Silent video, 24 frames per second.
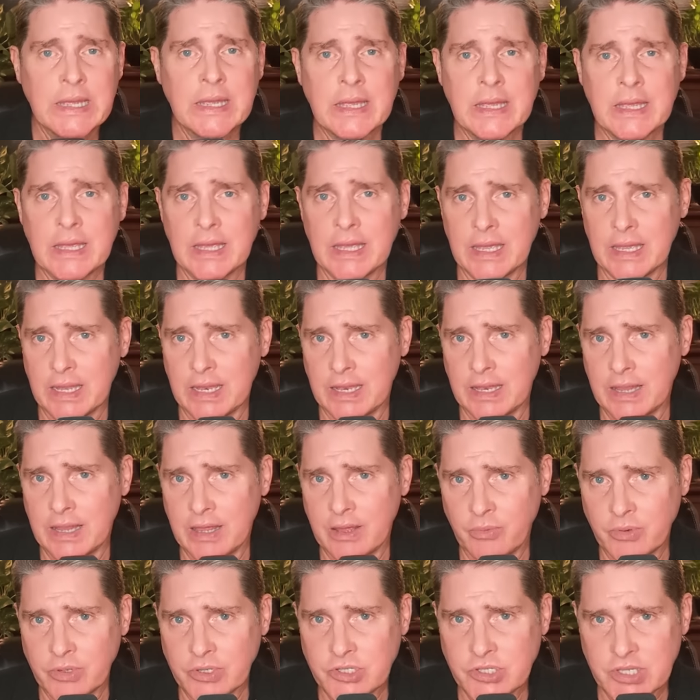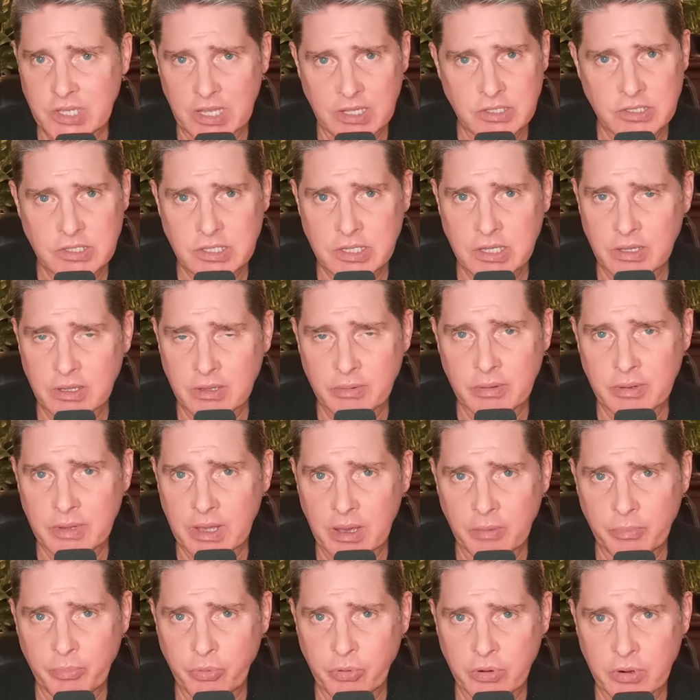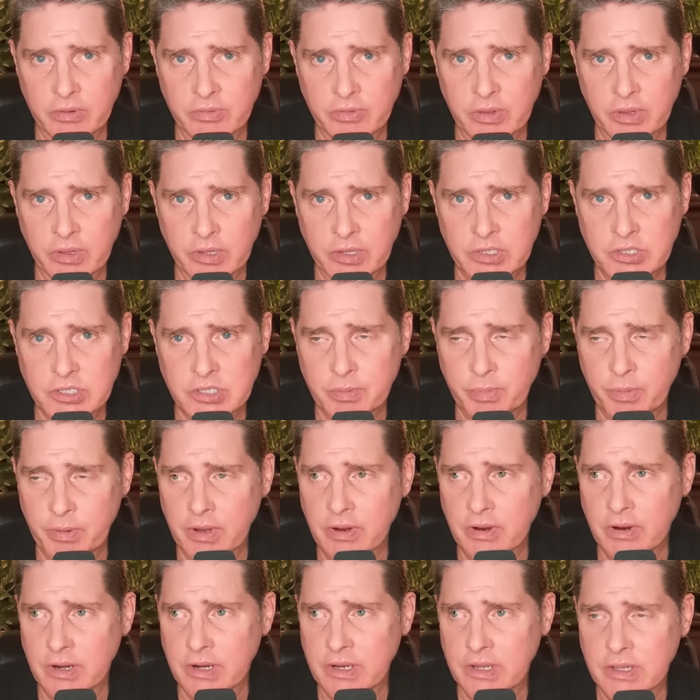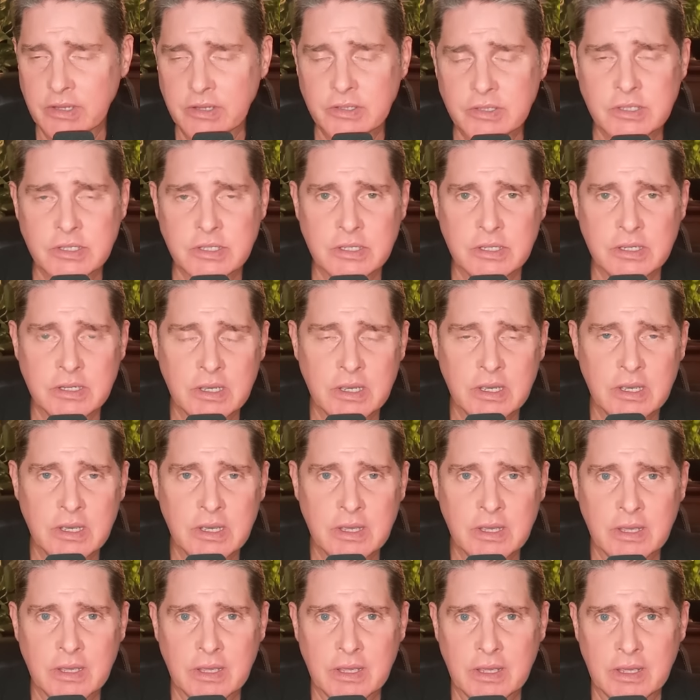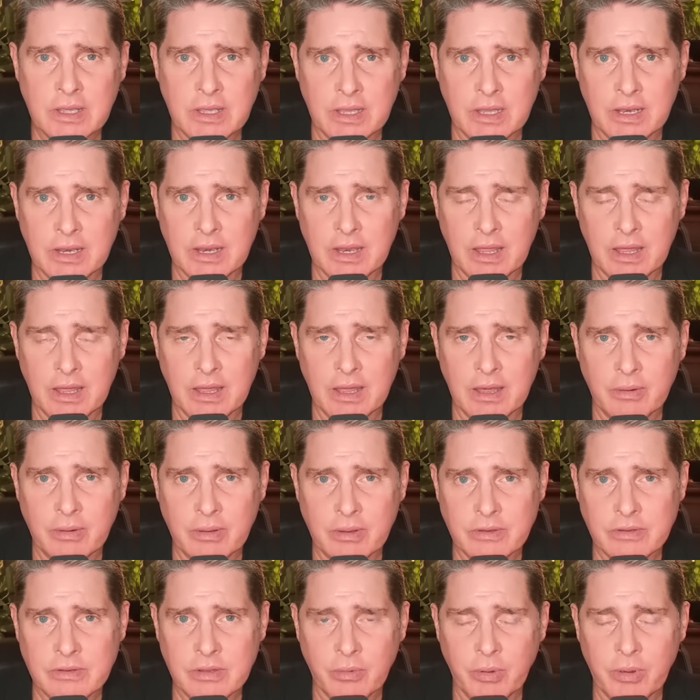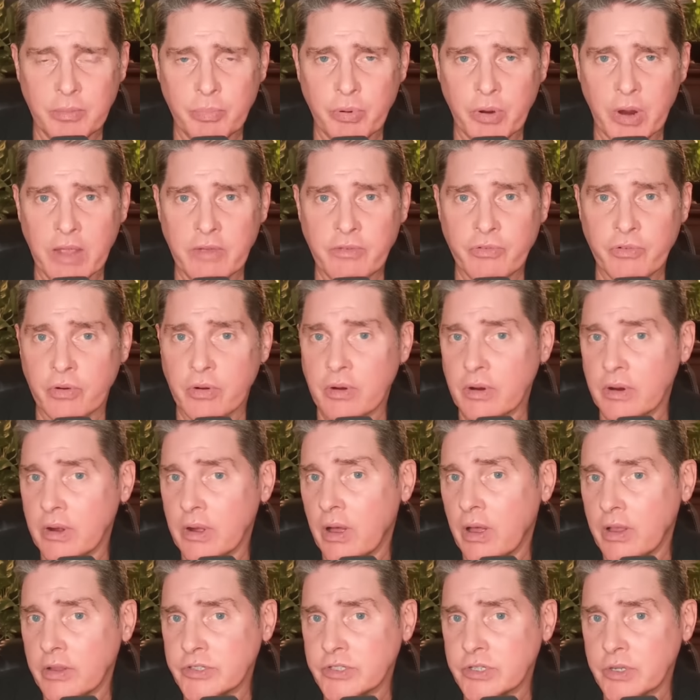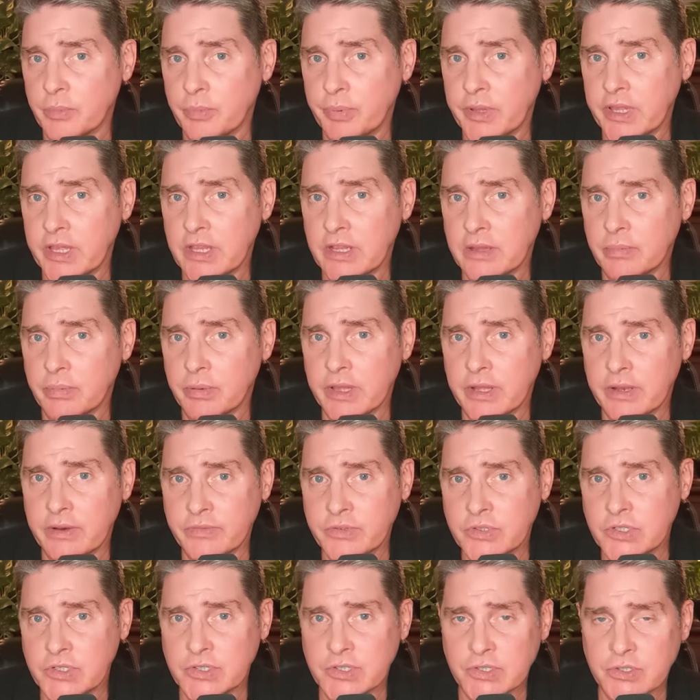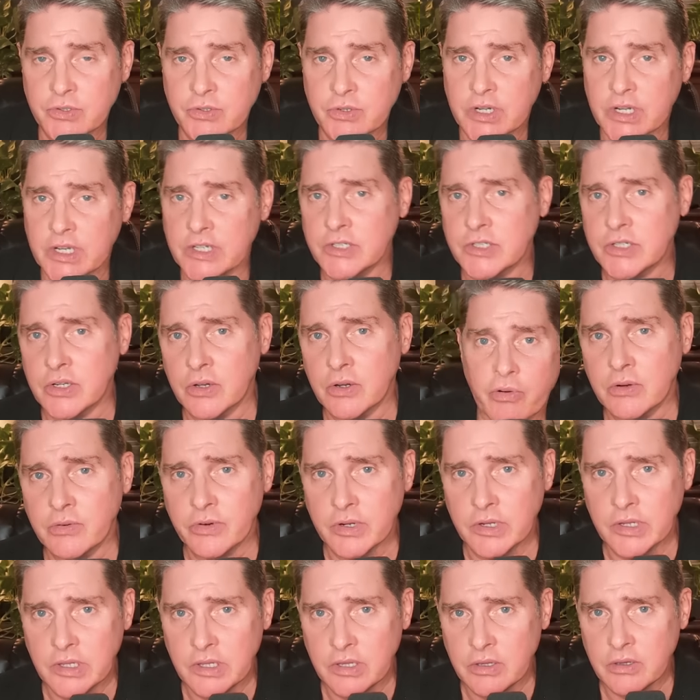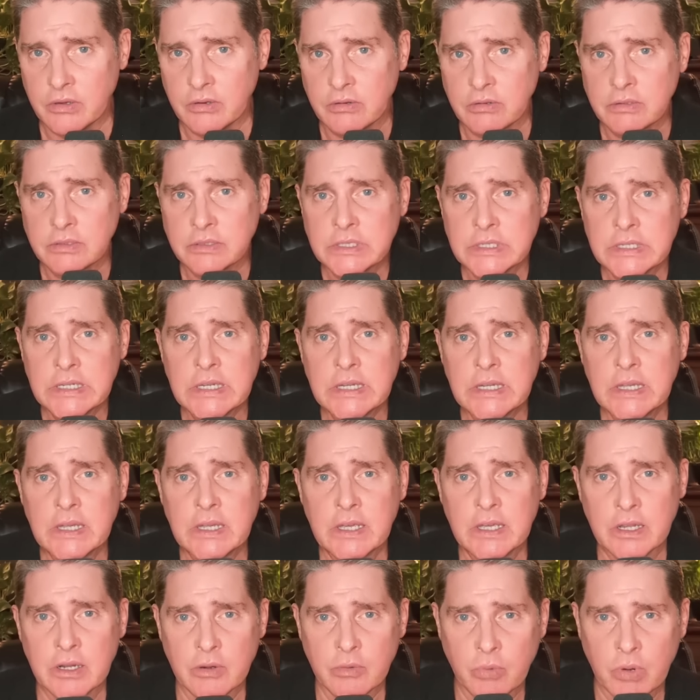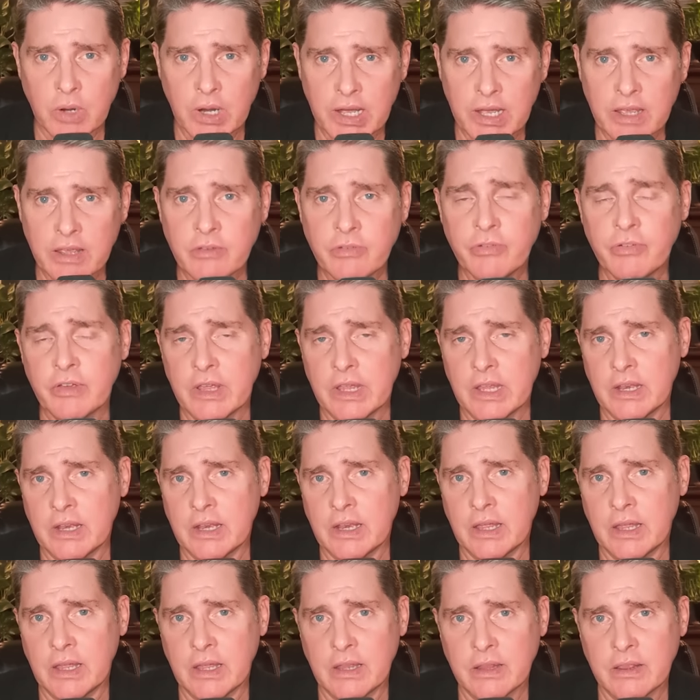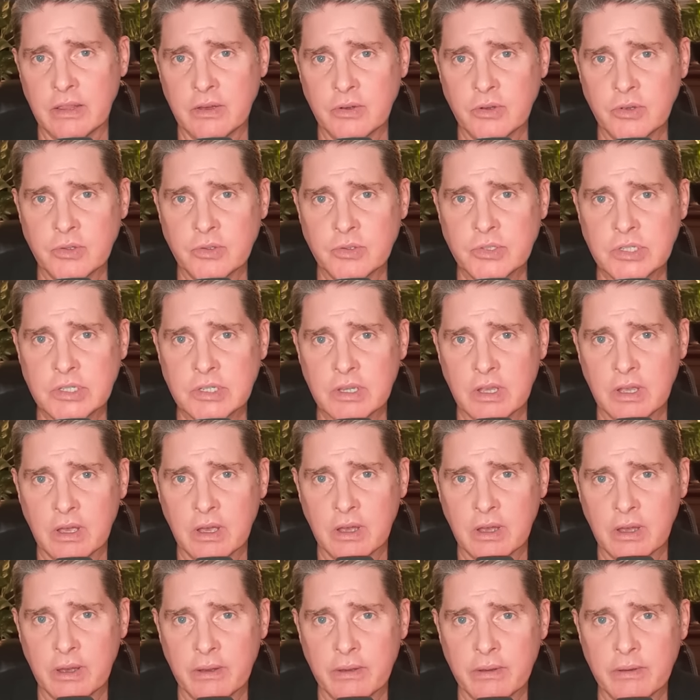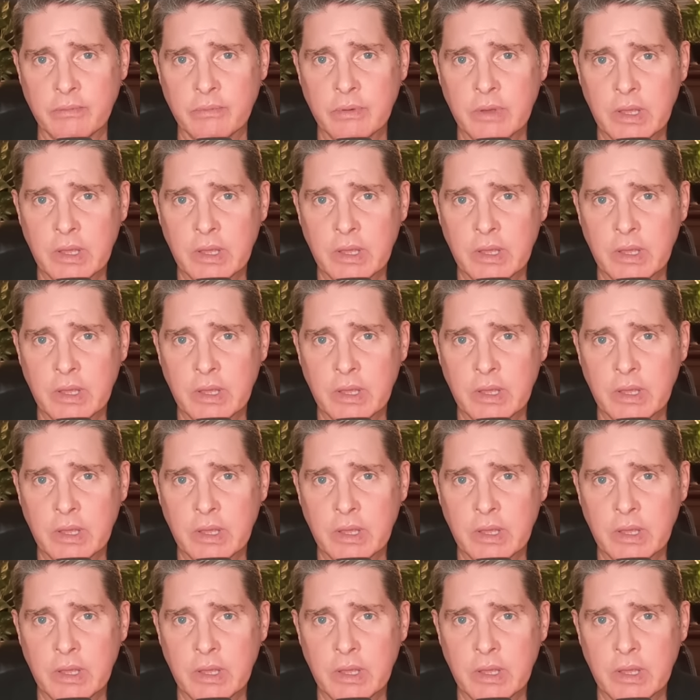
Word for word: and they would sense the outpouring of the Holy Spirit as. And uh, so we pray for also plead the blood of Jesus Christ over you, your wife, and uh, those uh,